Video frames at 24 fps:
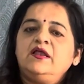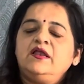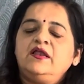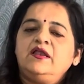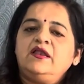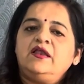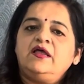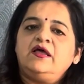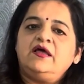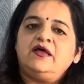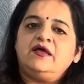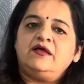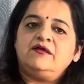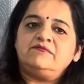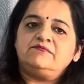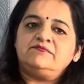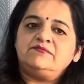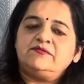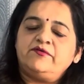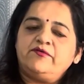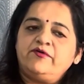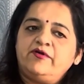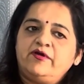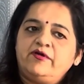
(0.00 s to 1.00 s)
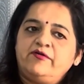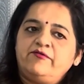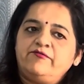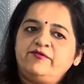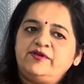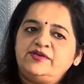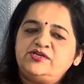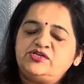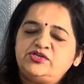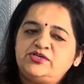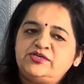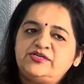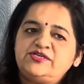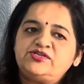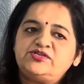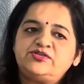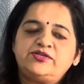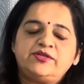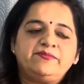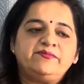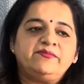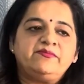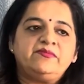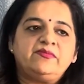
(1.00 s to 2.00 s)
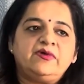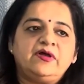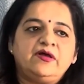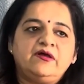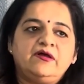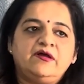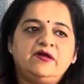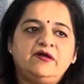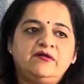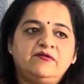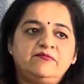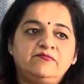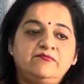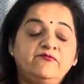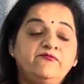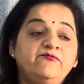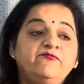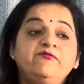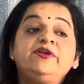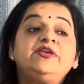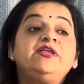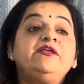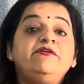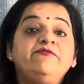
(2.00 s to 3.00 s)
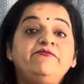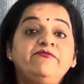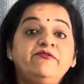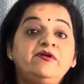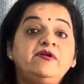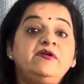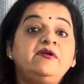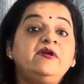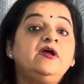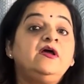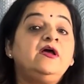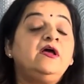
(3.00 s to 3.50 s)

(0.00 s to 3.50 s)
We teach them, we deliver